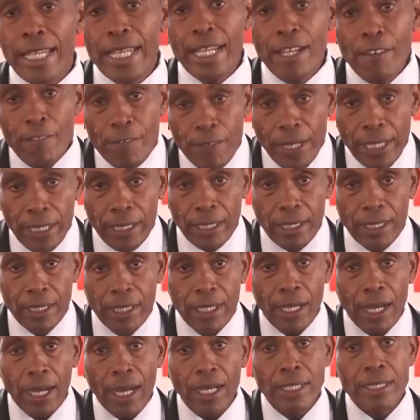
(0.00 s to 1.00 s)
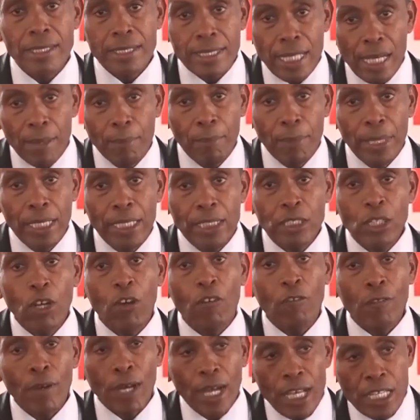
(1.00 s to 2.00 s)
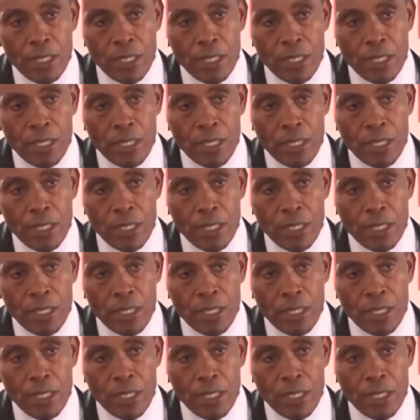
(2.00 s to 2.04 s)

even a tablet of